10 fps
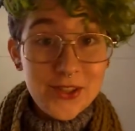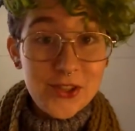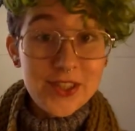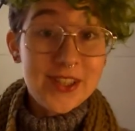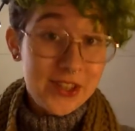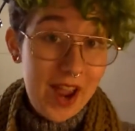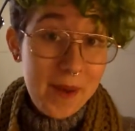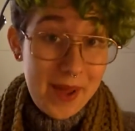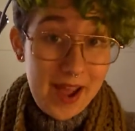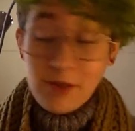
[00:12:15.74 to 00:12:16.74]
is just a
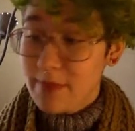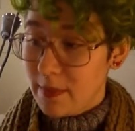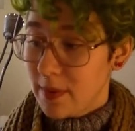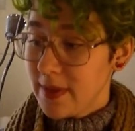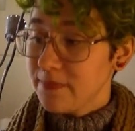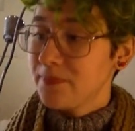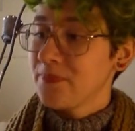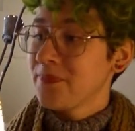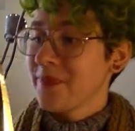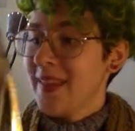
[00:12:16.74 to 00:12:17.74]
giant bag of peppermint.
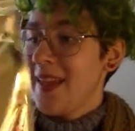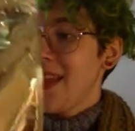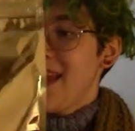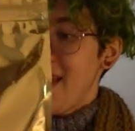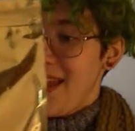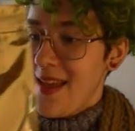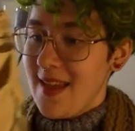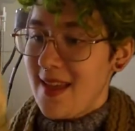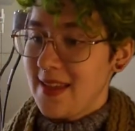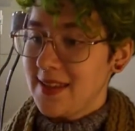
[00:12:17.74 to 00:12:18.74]

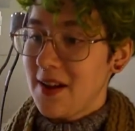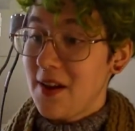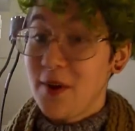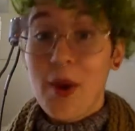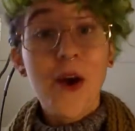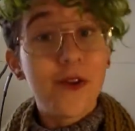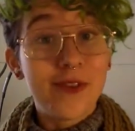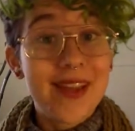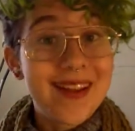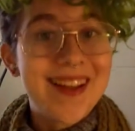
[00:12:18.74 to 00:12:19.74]
And,
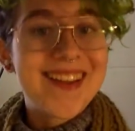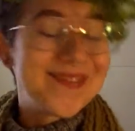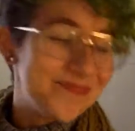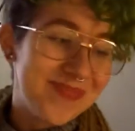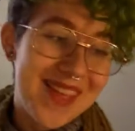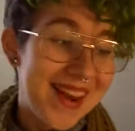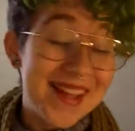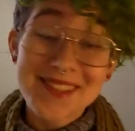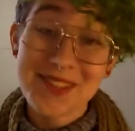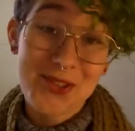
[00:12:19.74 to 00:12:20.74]
it
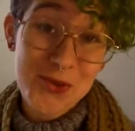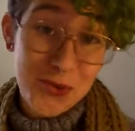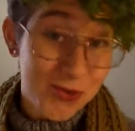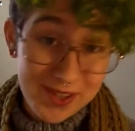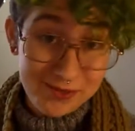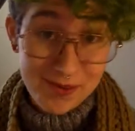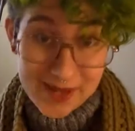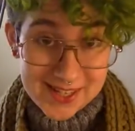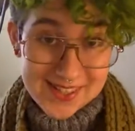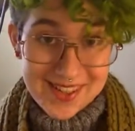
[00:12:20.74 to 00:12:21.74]
has such cool
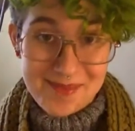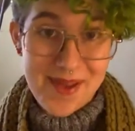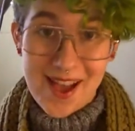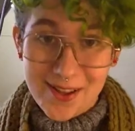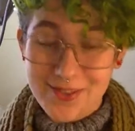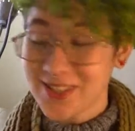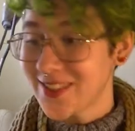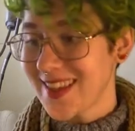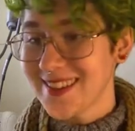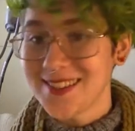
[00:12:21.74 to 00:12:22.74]
information on the back of each
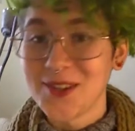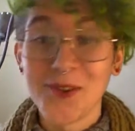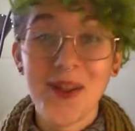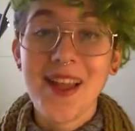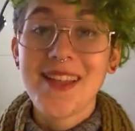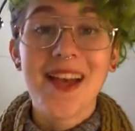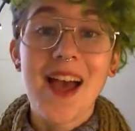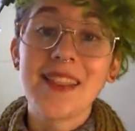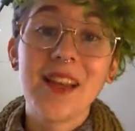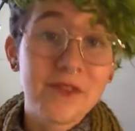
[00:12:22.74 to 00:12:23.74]
thing, too.
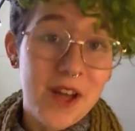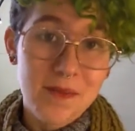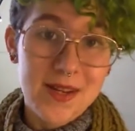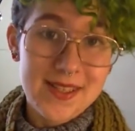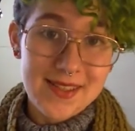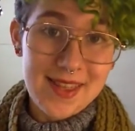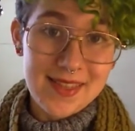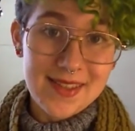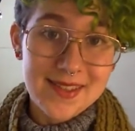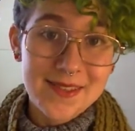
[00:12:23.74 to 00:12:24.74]
I love companies like
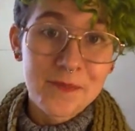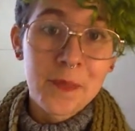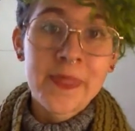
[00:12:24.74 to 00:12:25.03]
this,